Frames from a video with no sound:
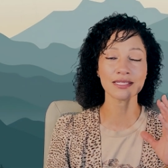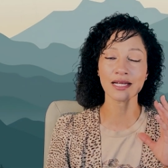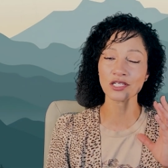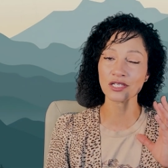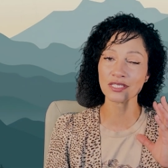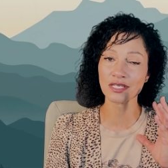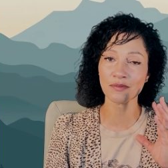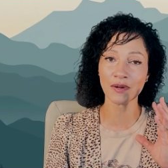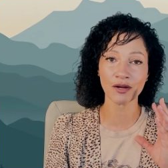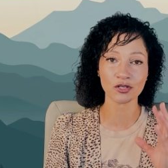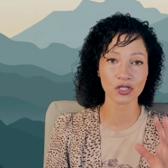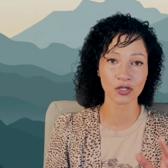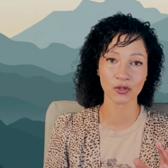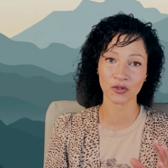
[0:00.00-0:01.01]
not just about
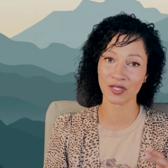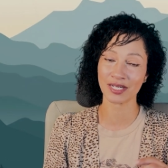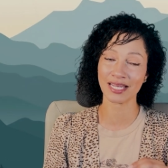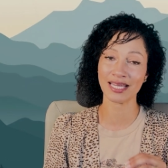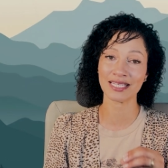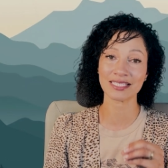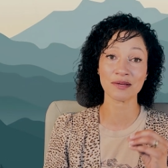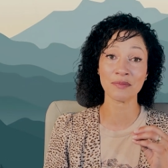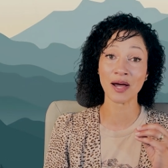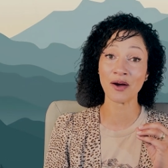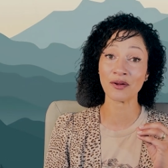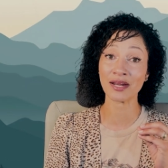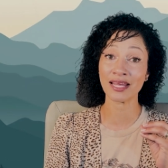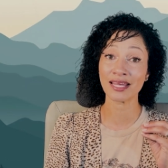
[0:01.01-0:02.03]
children, it's
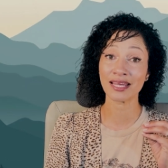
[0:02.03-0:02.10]
about